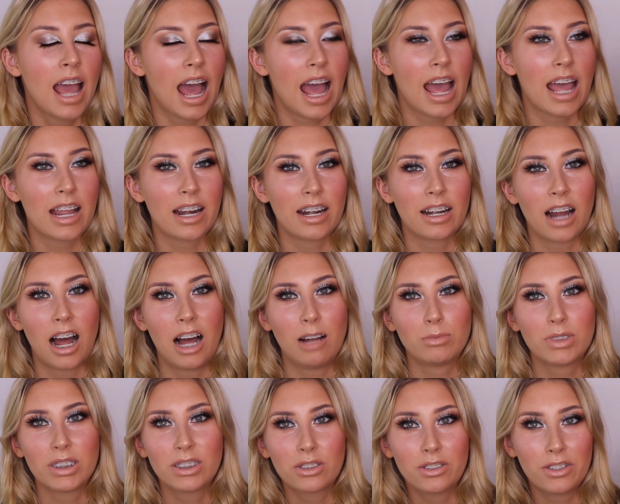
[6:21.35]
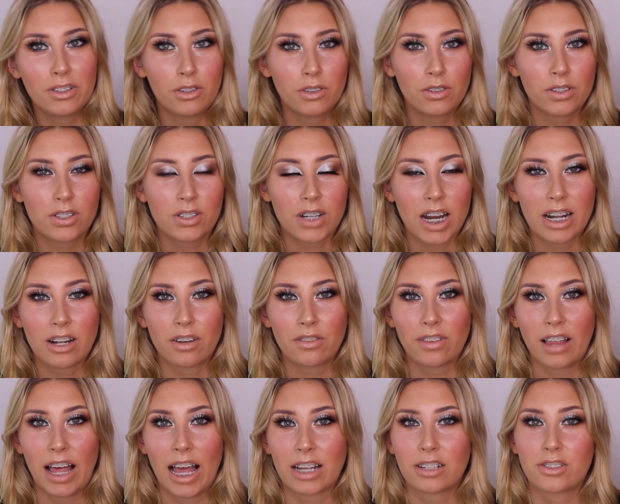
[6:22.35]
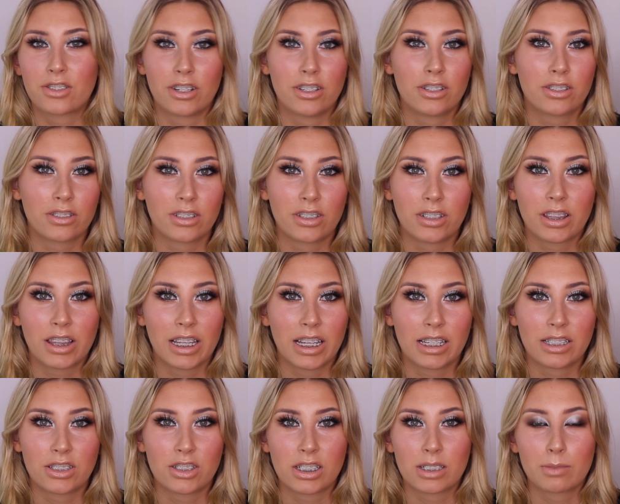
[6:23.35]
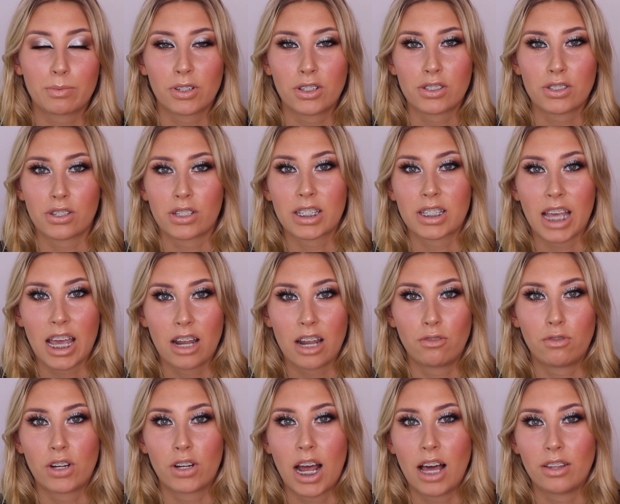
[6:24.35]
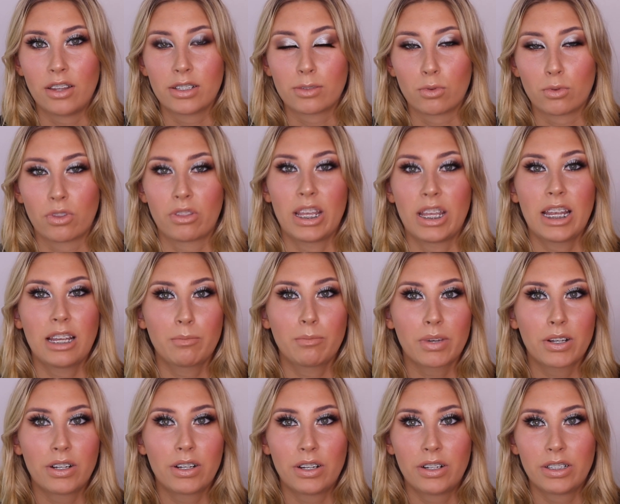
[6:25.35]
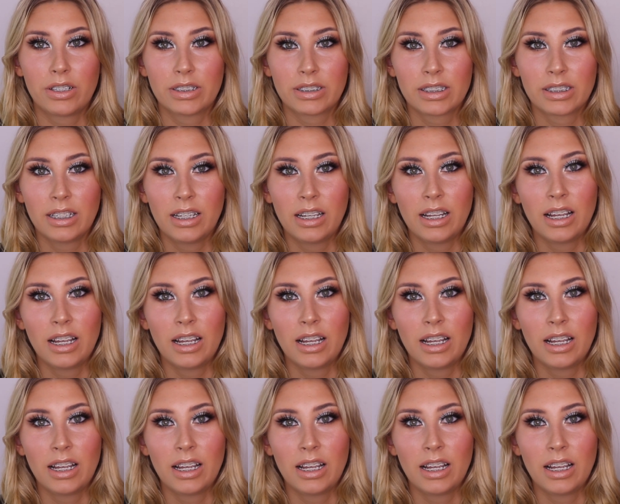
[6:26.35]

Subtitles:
And I'm just on all the trend of like, don't do things just because you're scared of what others will think, because